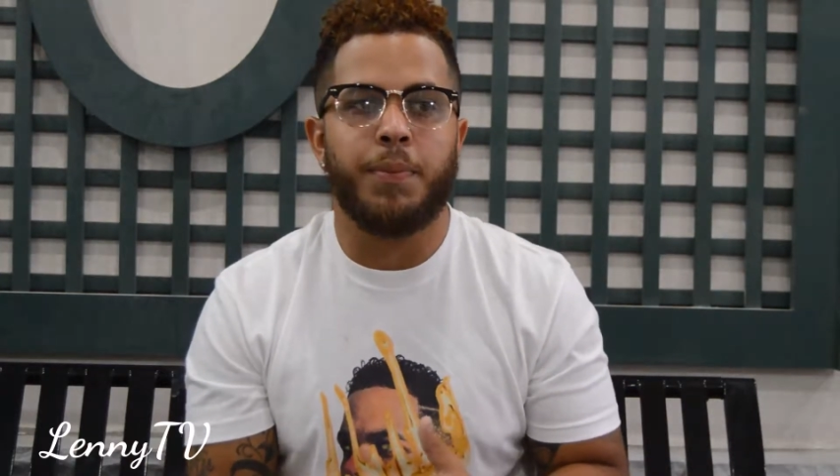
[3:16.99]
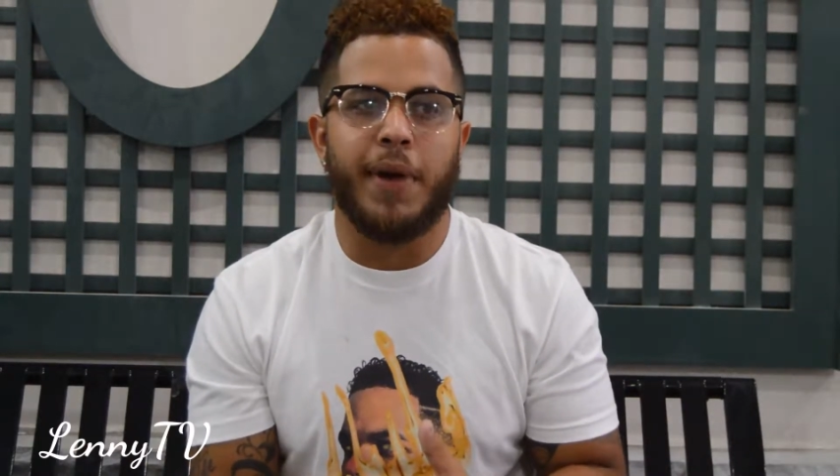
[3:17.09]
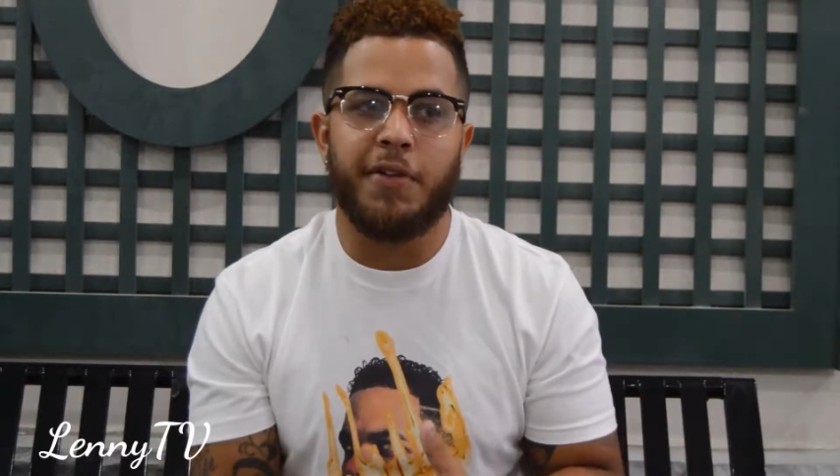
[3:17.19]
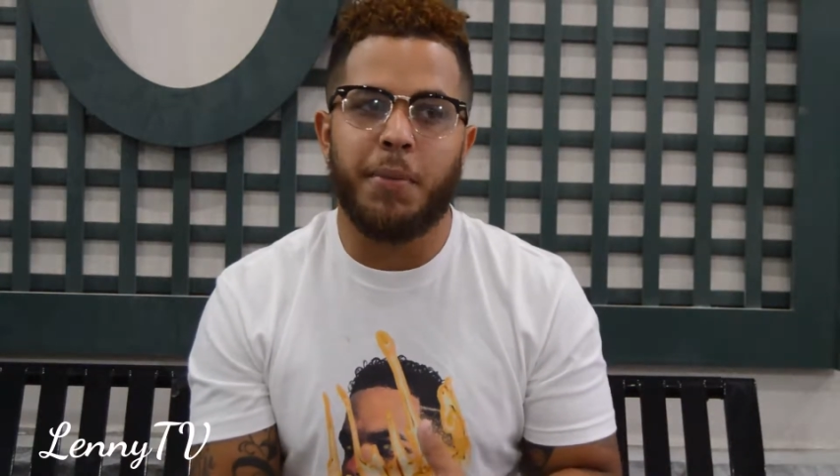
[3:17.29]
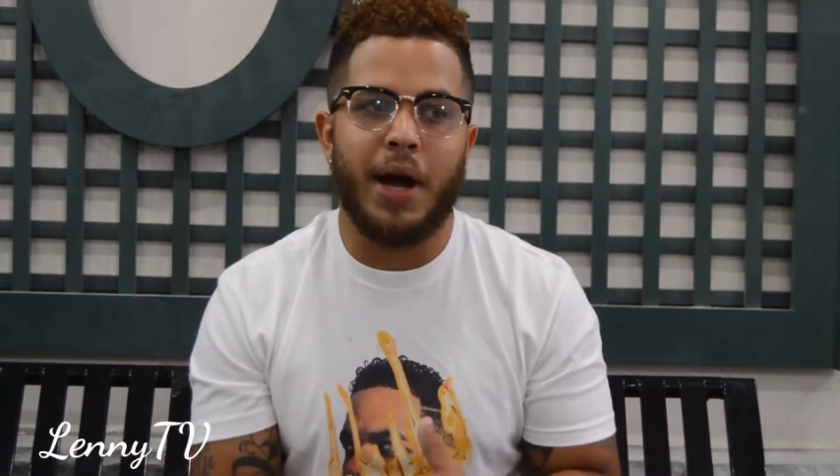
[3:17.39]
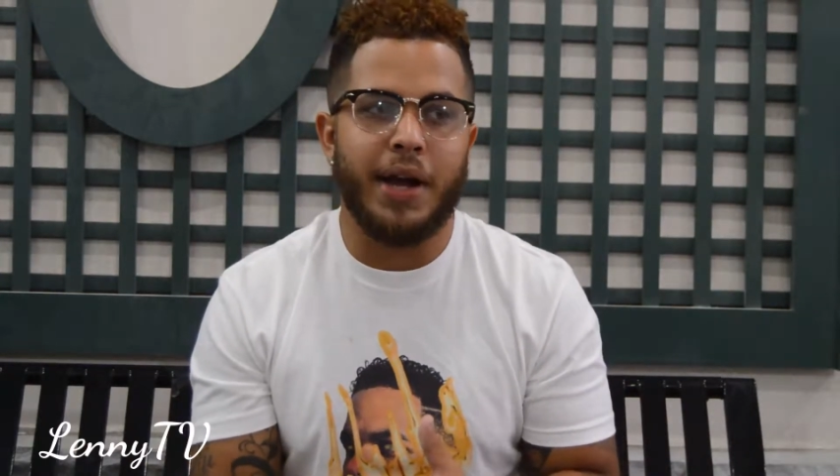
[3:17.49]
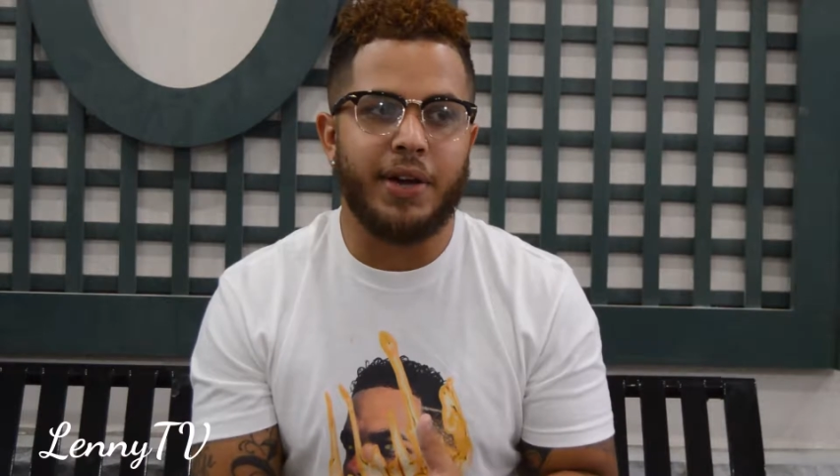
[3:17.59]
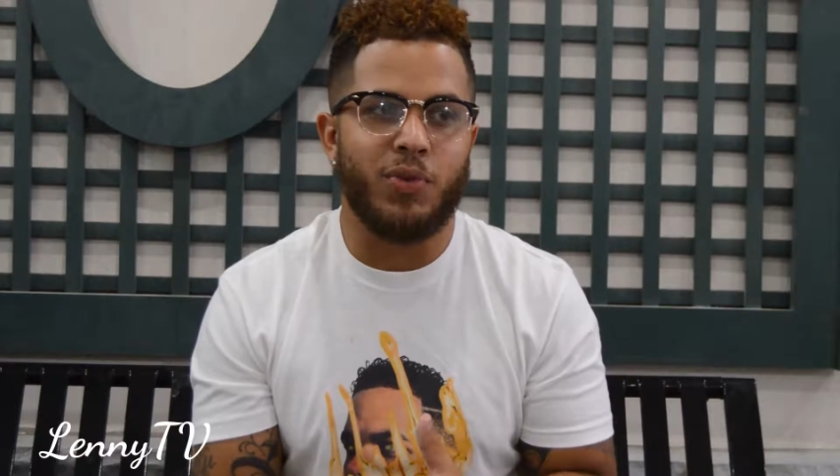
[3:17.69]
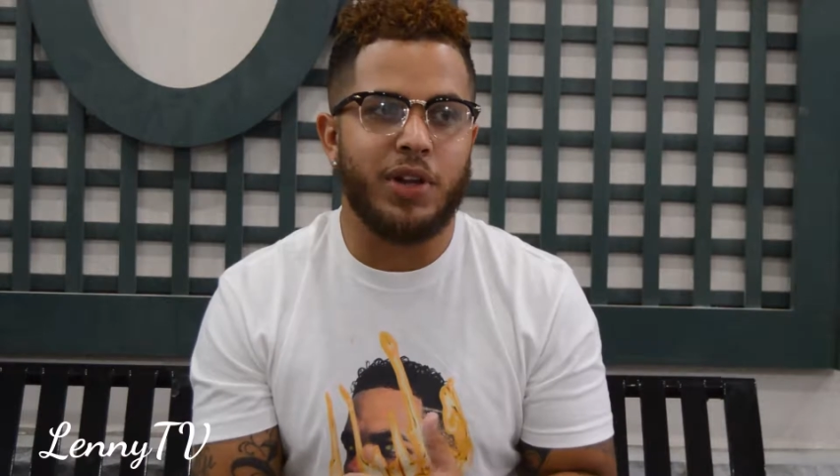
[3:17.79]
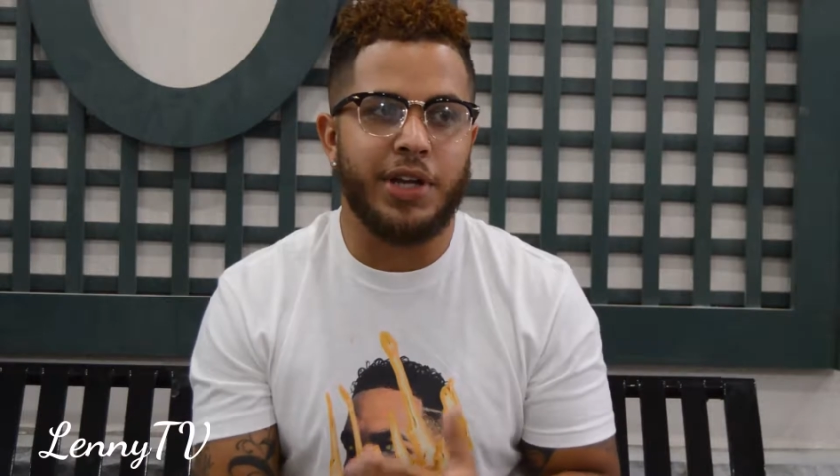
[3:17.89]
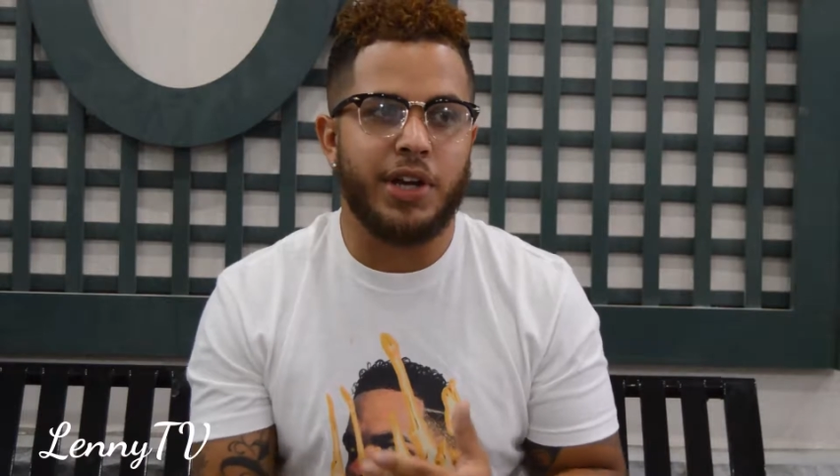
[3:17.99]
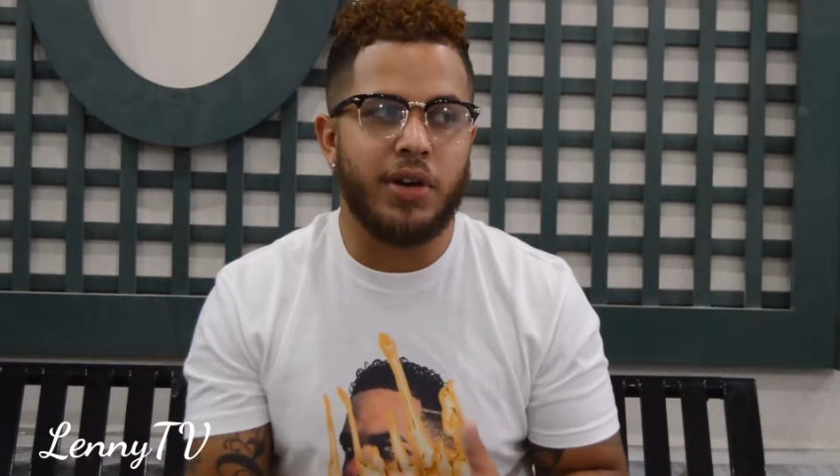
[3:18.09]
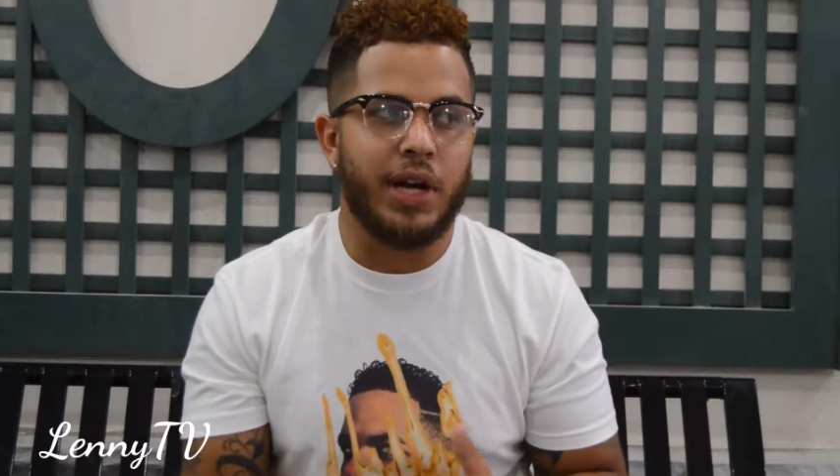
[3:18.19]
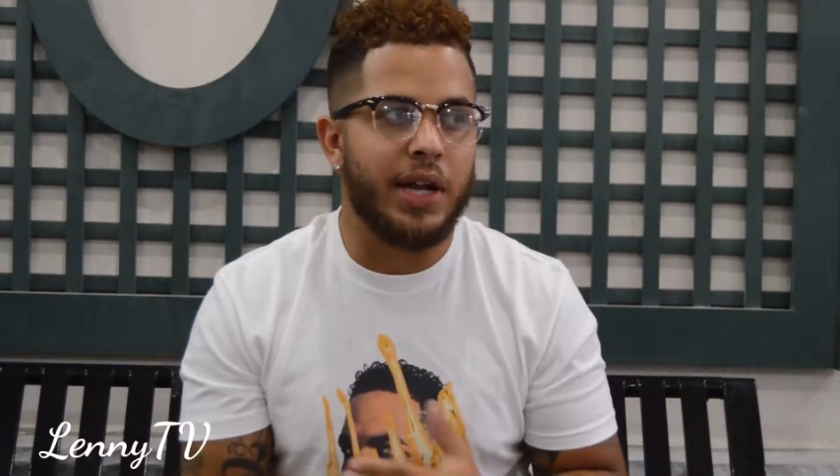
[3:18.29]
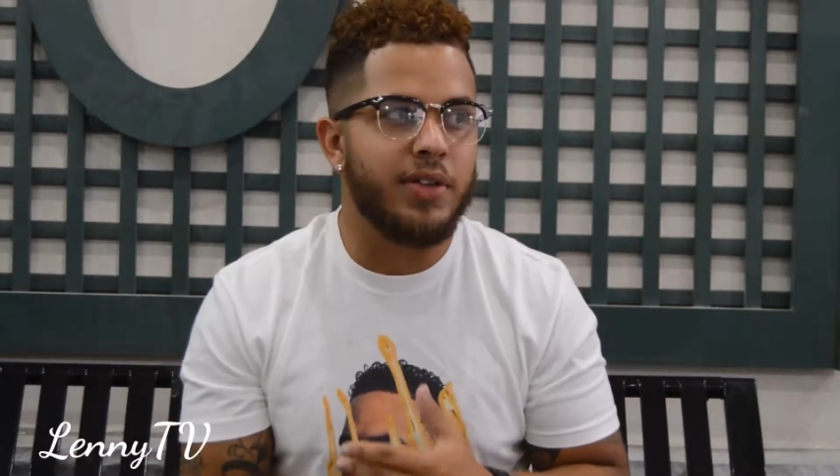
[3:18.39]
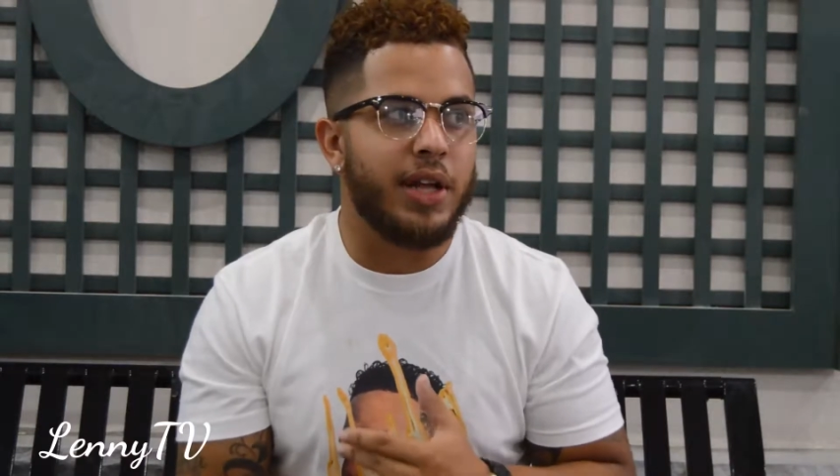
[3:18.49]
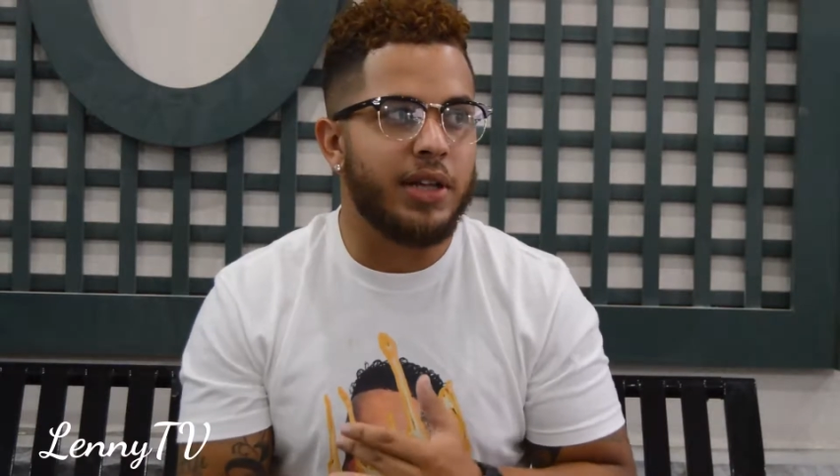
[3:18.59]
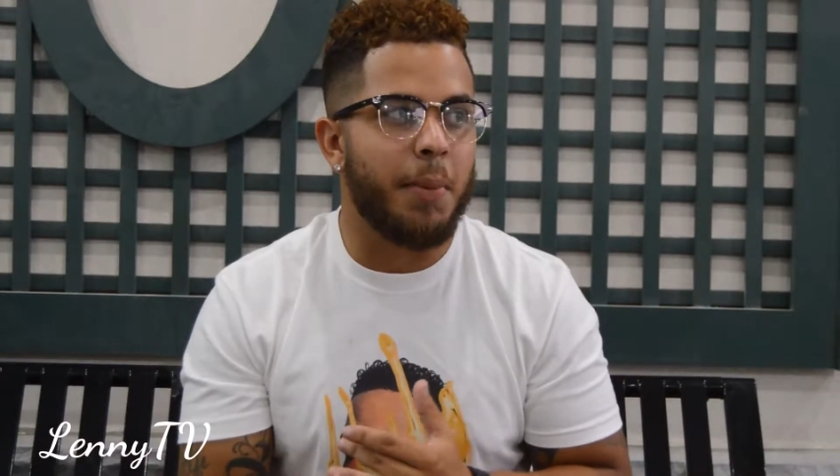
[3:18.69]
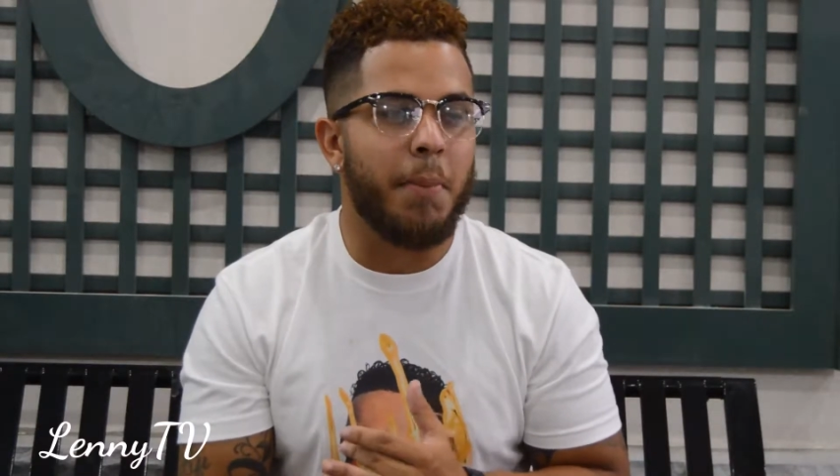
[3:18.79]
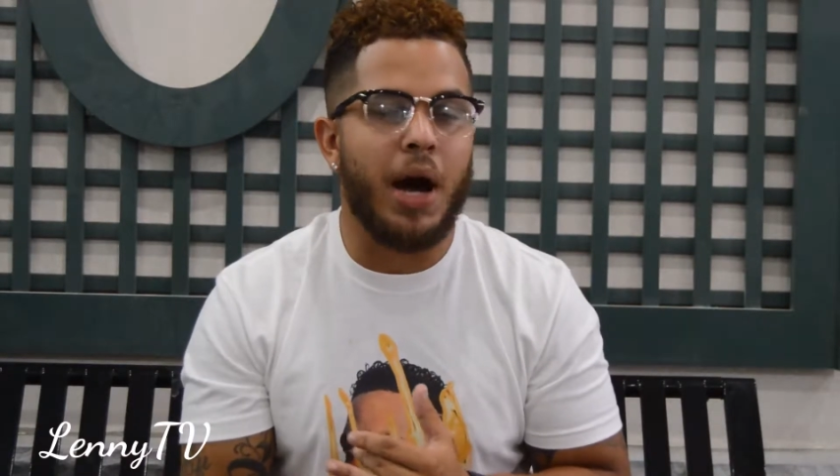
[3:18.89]
Everybody can really agree that he's like
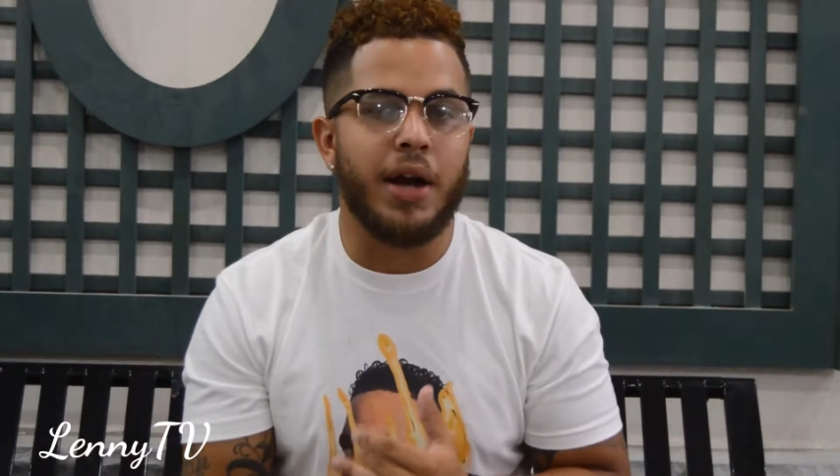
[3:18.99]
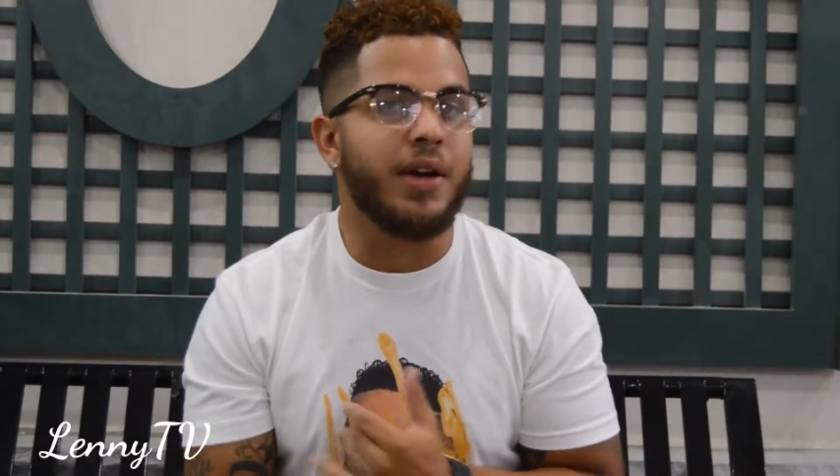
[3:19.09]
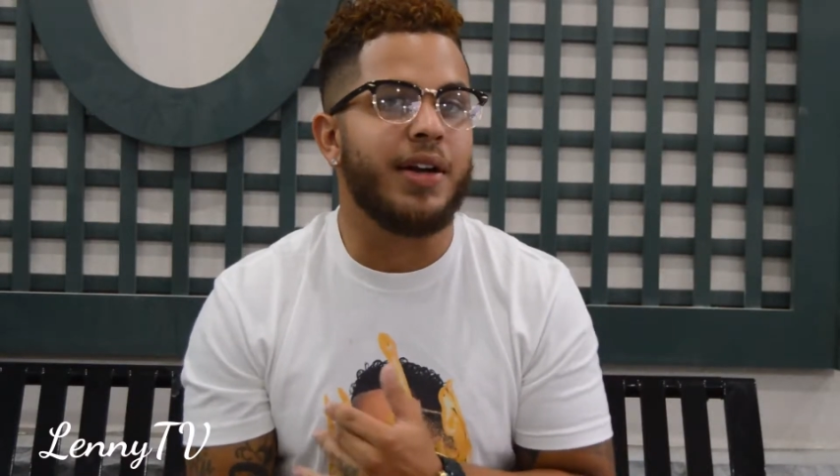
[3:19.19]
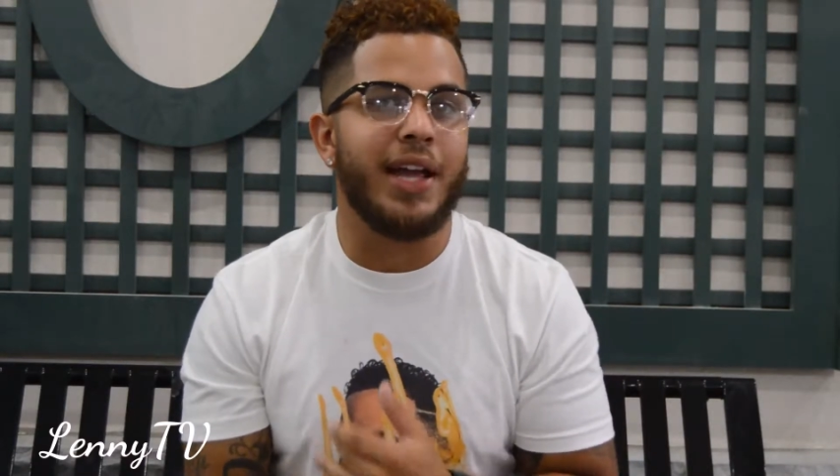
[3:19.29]
the modern